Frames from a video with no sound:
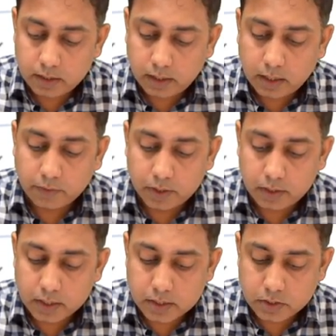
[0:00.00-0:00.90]
recovered
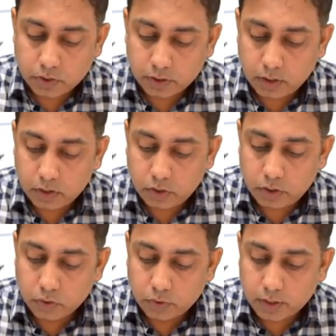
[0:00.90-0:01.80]
cases or the
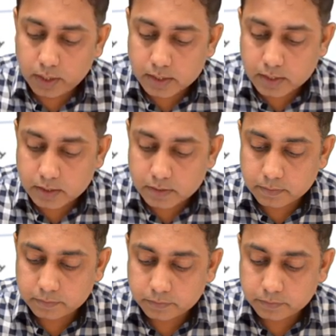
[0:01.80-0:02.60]
cured cases.